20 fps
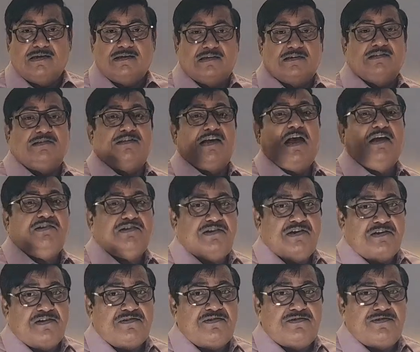in that
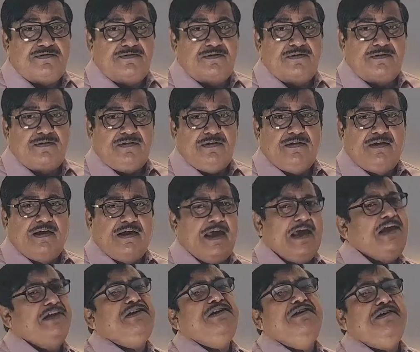case,
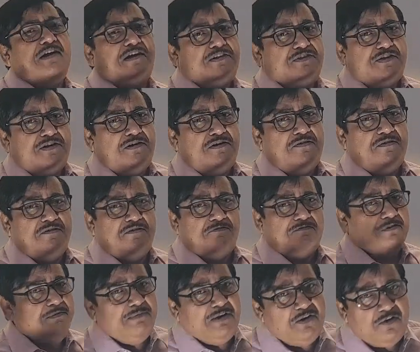any other
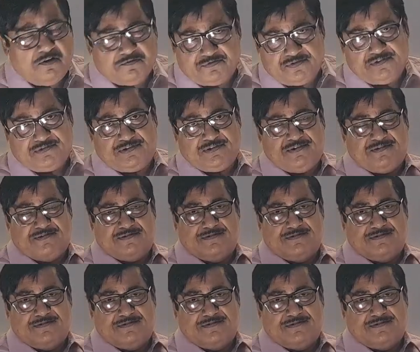women officer.